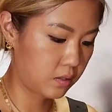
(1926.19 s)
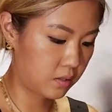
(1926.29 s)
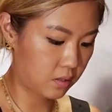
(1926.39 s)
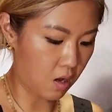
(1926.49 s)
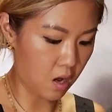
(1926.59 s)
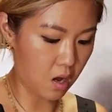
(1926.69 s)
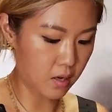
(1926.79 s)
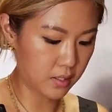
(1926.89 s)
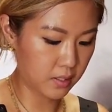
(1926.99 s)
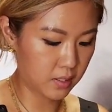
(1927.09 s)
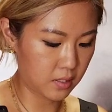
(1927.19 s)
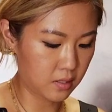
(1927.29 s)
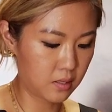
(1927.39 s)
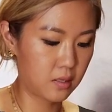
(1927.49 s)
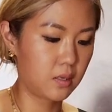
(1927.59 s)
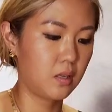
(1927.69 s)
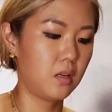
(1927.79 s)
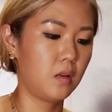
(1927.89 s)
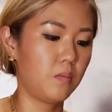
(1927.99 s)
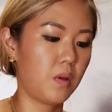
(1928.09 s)
sauce,
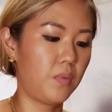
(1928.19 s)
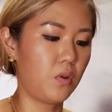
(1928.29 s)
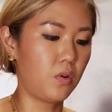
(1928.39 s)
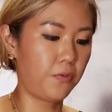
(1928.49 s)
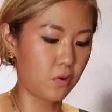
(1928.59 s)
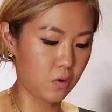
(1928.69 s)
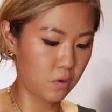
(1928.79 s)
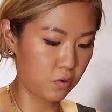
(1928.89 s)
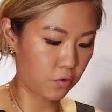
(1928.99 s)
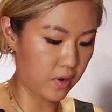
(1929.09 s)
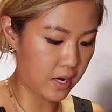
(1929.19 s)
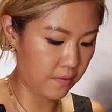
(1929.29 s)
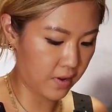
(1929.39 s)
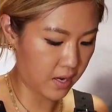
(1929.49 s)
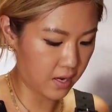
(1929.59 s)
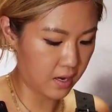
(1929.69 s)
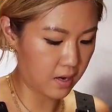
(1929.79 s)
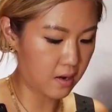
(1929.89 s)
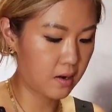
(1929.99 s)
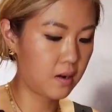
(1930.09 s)
my beautiful
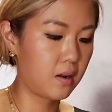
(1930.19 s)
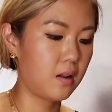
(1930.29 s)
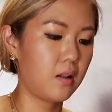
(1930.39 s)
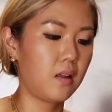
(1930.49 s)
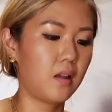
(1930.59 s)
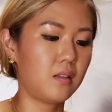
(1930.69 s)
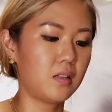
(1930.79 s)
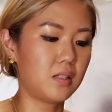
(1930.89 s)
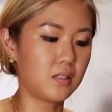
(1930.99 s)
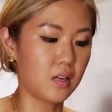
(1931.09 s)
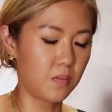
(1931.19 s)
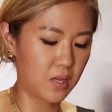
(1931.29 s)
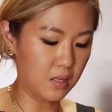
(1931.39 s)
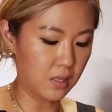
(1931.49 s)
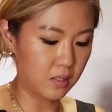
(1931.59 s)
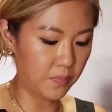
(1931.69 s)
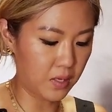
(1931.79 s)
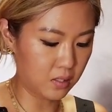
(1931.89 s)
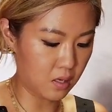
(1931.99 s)
gravy, and this is gonna be the dipping